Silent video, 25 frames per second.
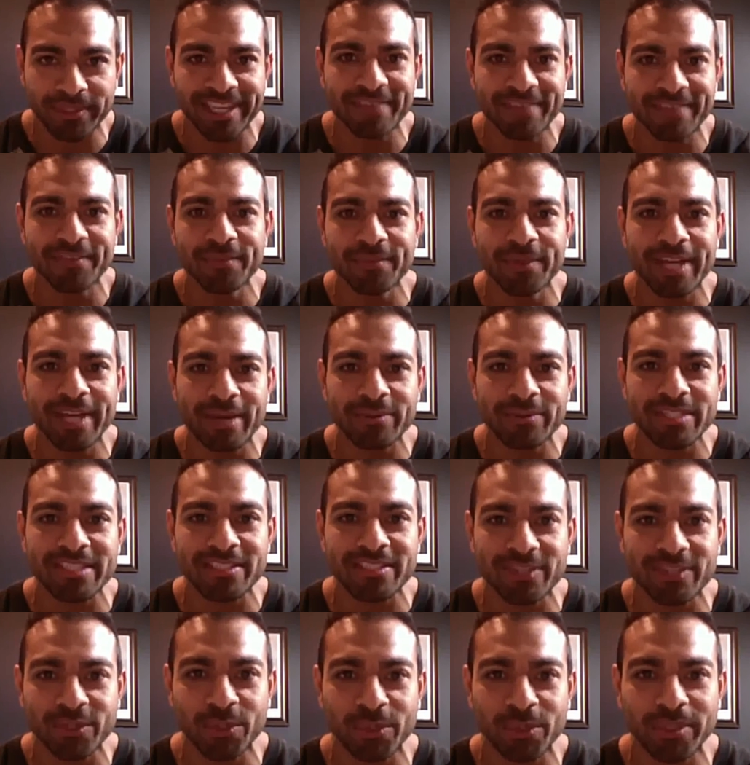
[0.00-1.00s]
Even when I was in
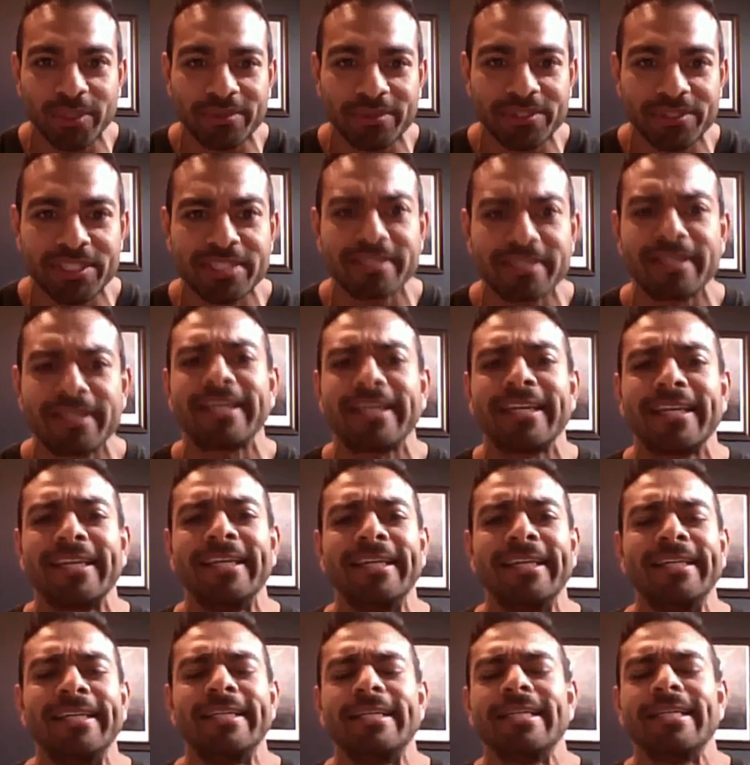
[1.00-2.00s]
school, I was just like
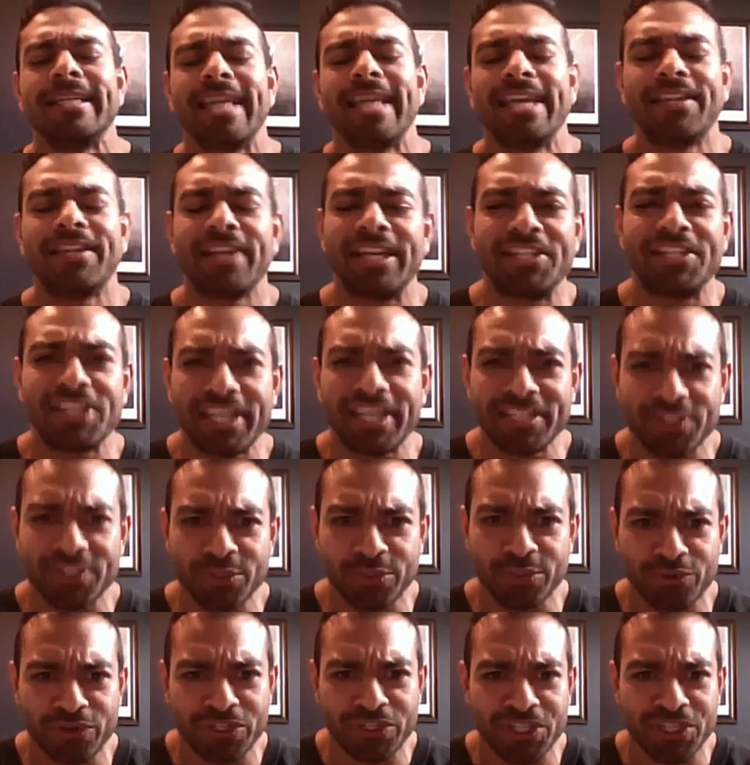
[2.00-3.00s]
in digestion
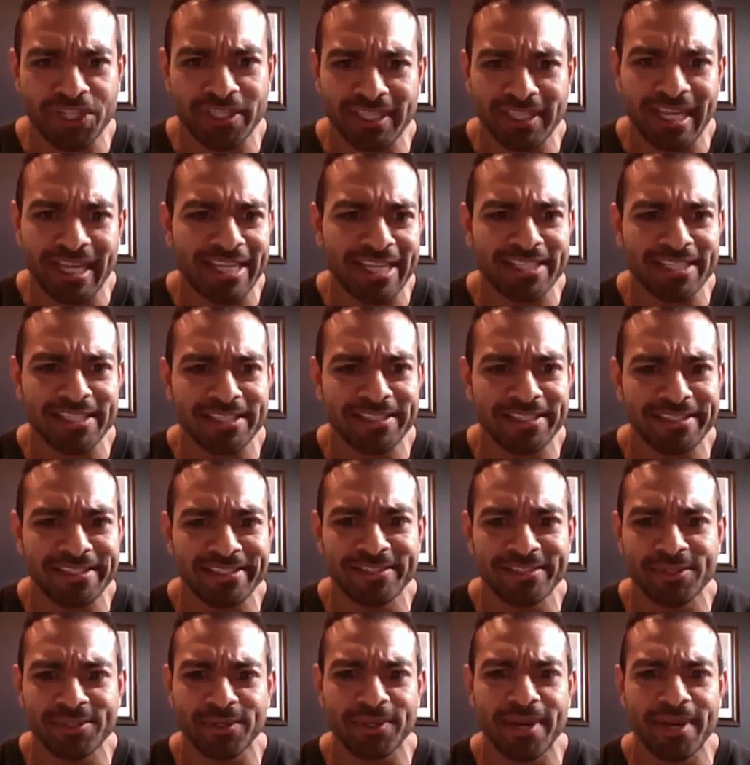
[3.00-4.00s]
nutrition
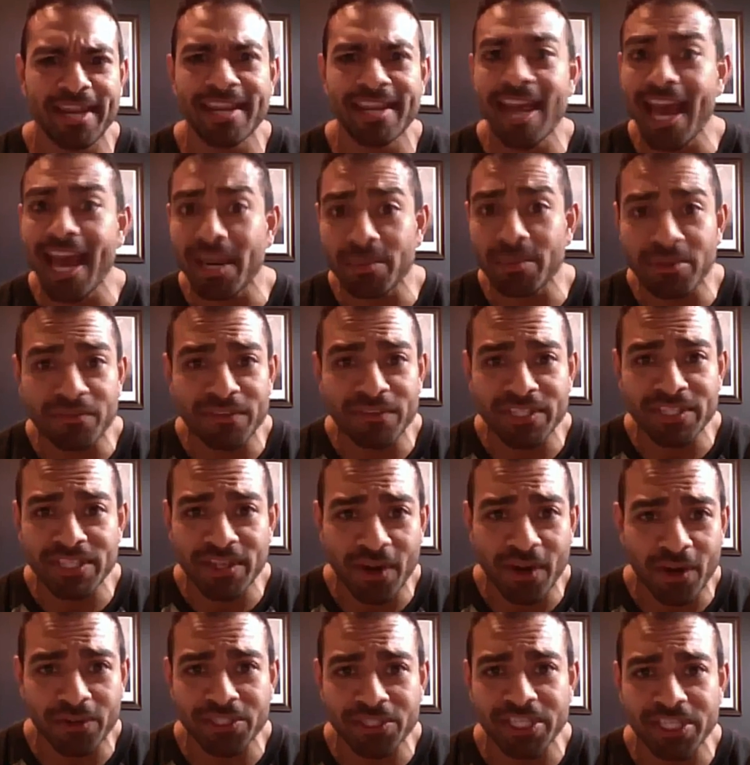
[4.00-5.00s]
classes or anatomy
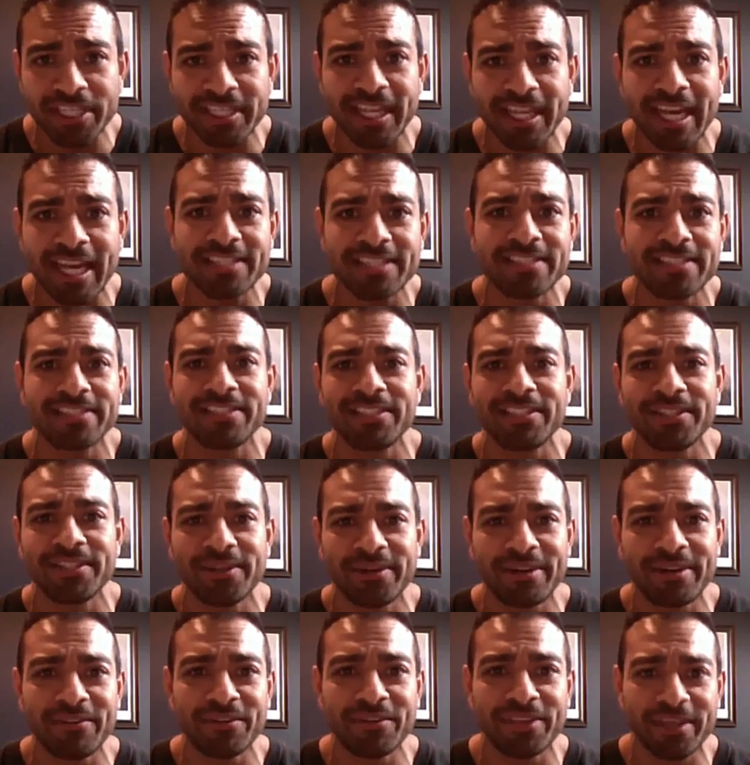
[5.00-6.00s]
physiology classes, you know,
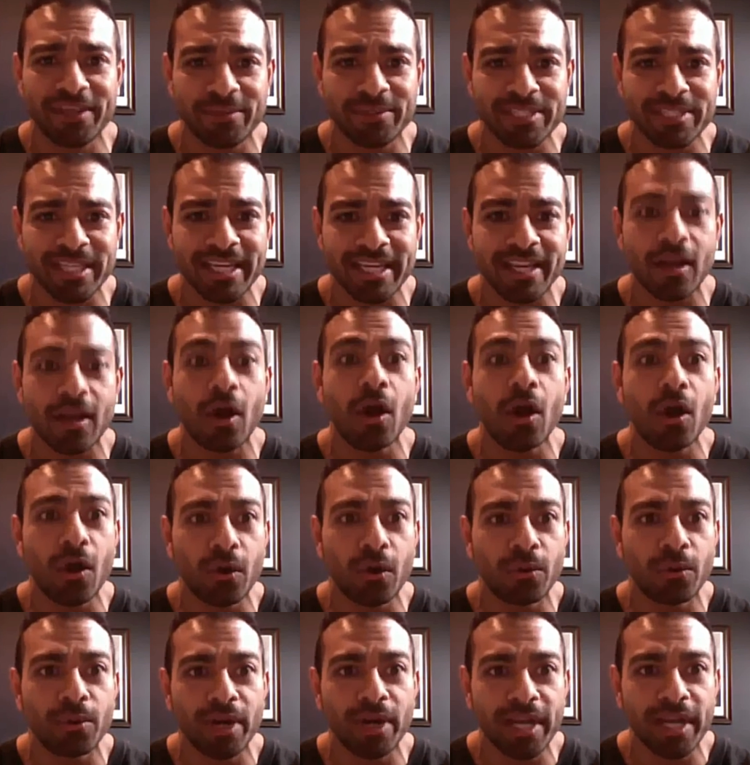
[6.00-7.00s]
everything was like, oh,
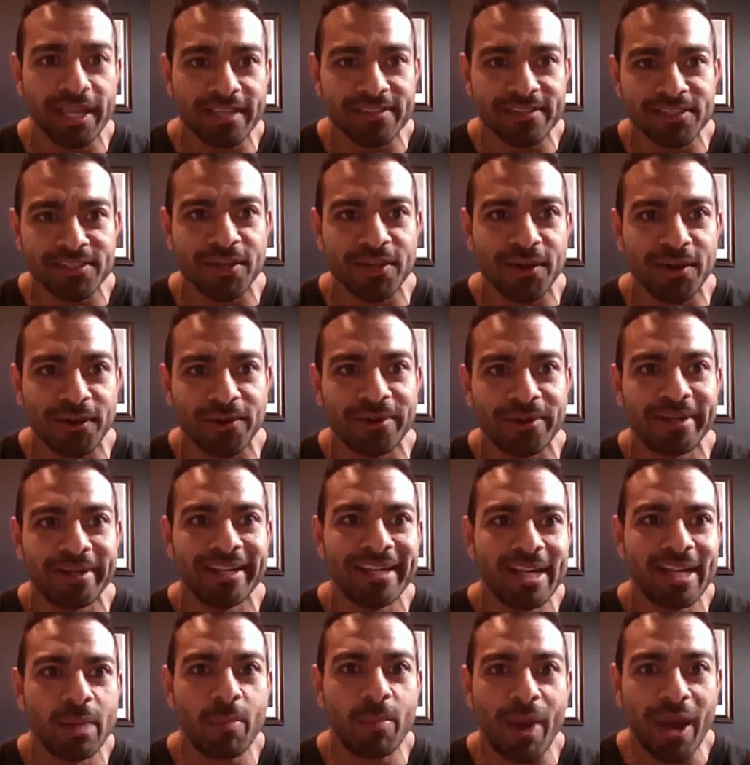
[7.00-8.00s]
right, so
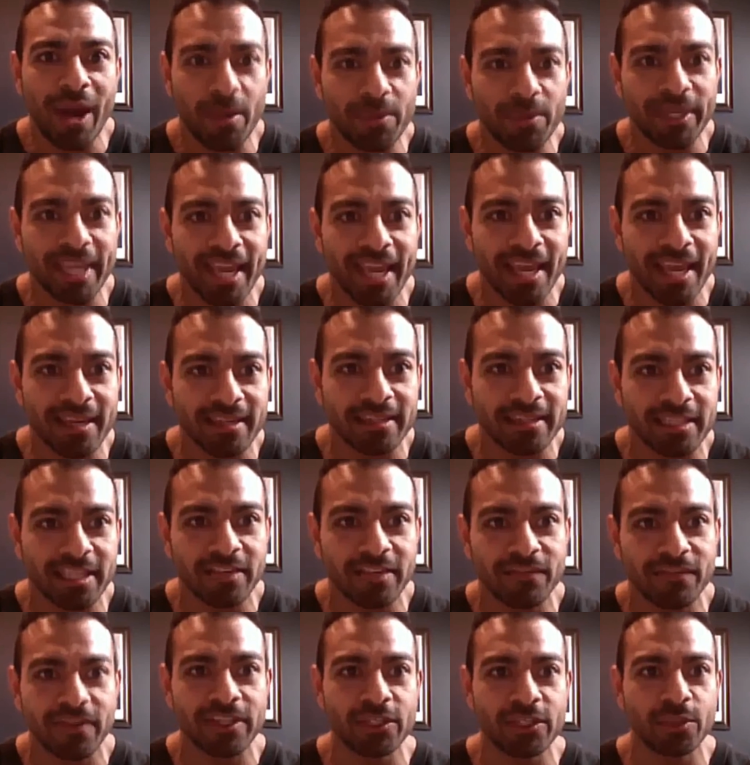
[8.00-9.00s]
biomechanically,
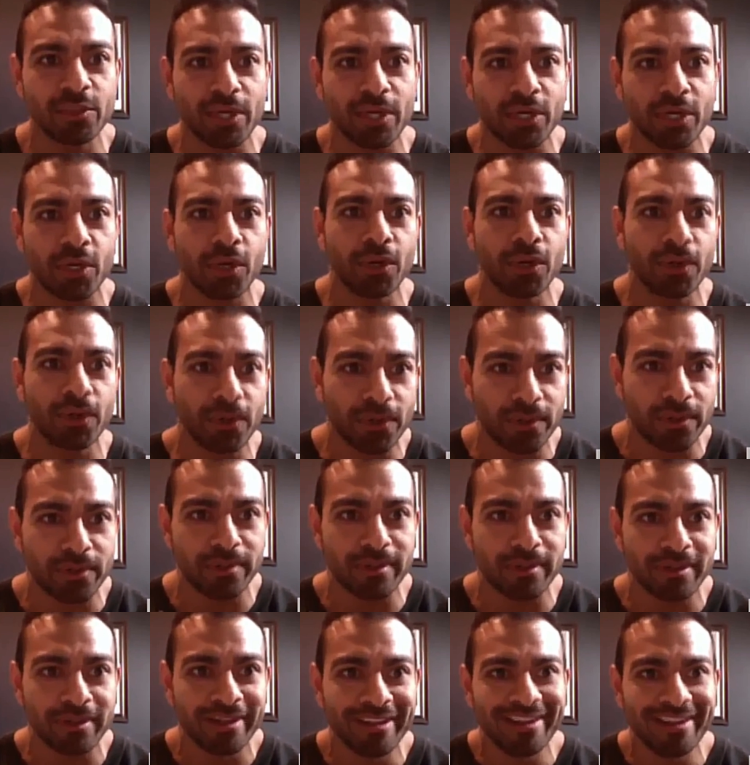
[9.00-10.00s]
if I do a
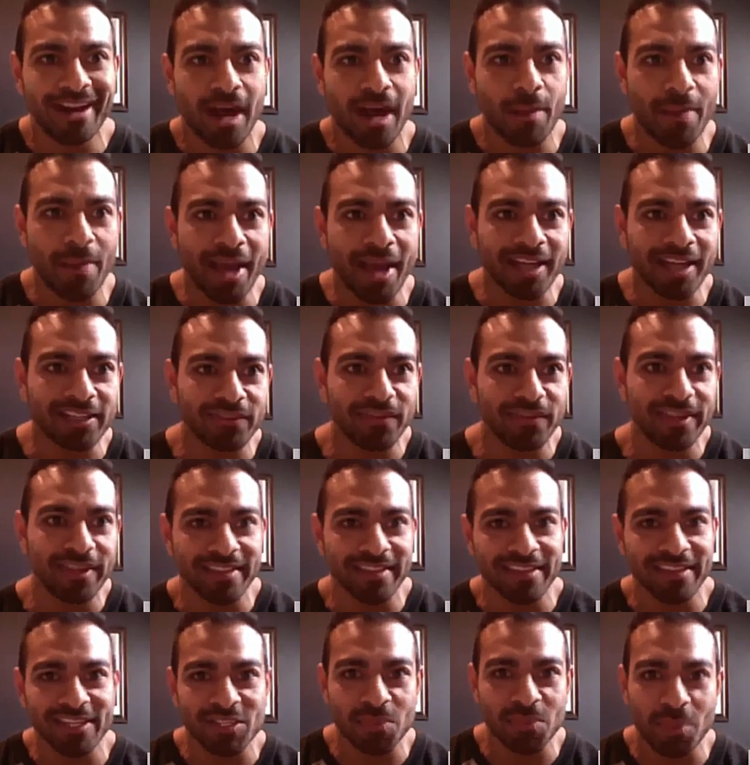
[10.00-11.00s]
curl, I'm activating
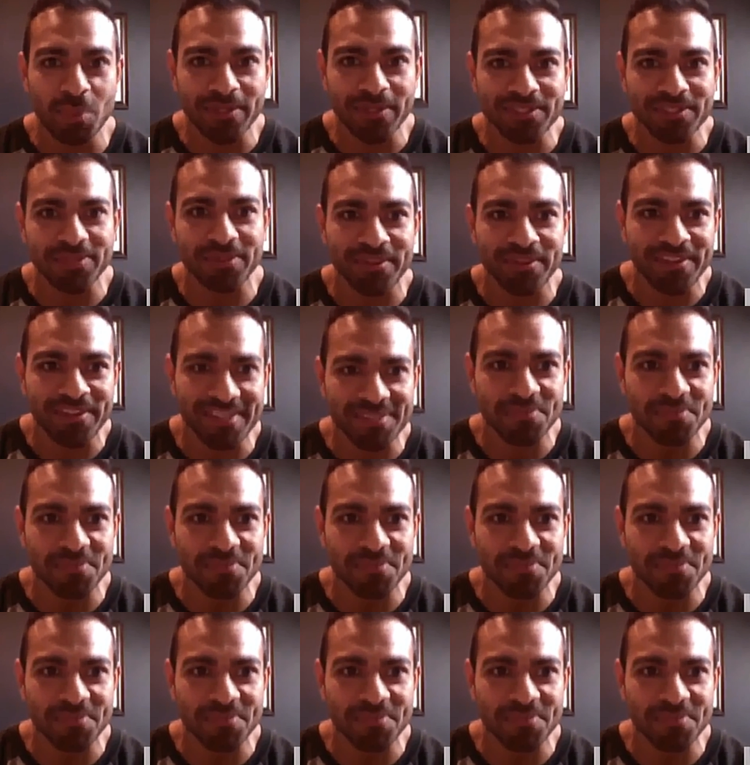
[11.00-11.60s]
this muscle,